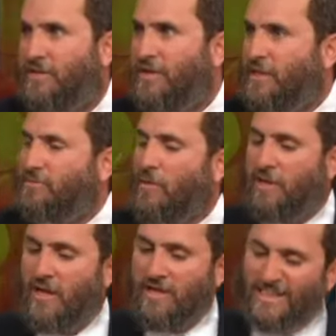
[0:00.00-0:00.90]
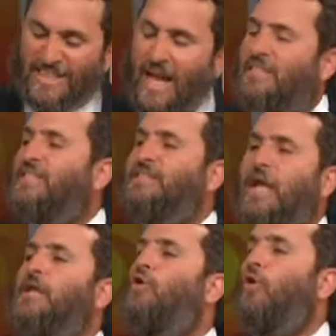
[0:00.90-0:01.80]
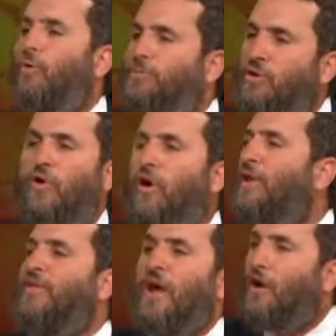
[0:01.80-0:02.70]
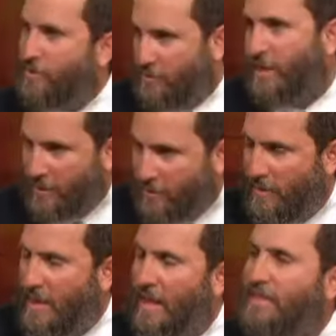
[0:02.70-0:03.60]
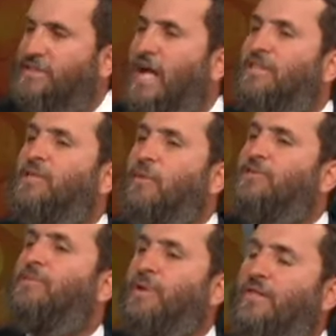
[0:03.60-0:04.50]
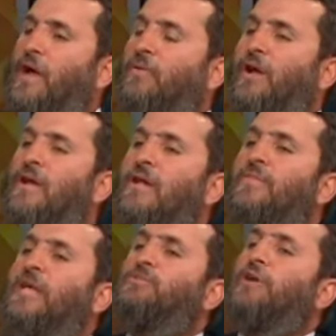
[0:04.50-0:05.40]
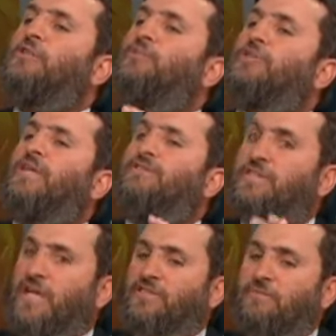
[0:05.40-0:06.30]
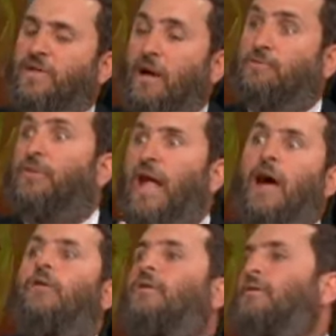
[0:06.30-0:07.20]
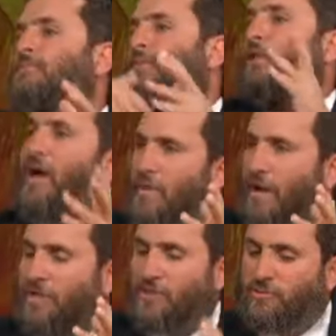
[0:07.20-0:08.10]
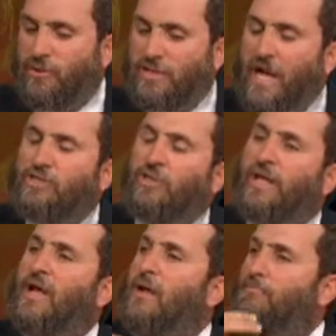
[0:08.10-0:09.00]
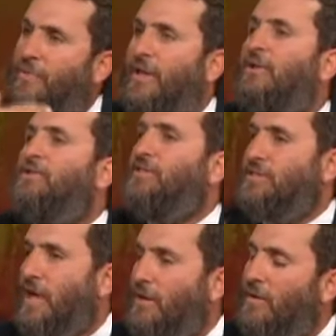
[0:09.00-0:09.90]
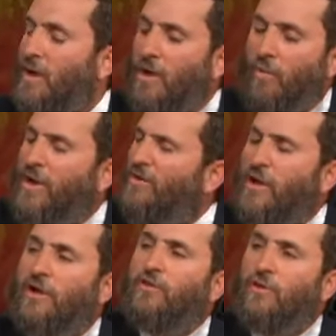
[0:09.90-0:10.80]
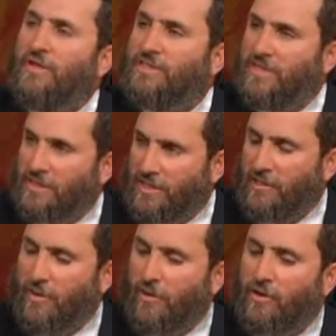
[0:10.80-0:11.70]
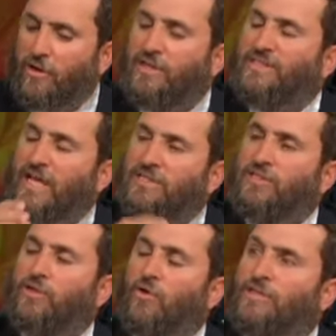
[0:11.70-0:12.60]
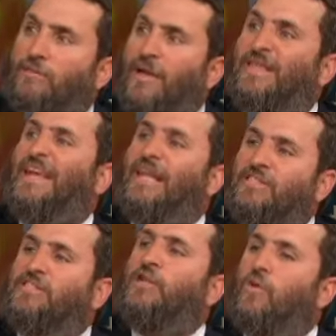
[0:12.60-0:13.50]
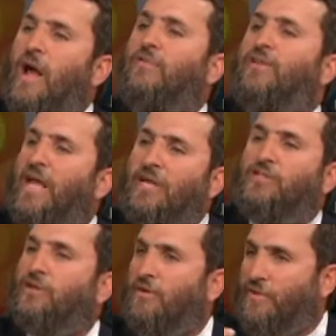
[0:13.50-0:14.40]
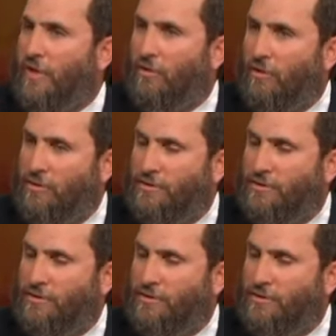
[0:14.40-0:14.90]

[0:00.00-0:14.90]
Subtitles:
The next moment, this guy is a dead corpse. You're calling the Undertaker. It's not supposed to be that way. That's why you're supposed to have sex sometimes without climax. You're supposed to actually build desire. We don't know how to do these things in America because sex is always about the instant gratification of the urge.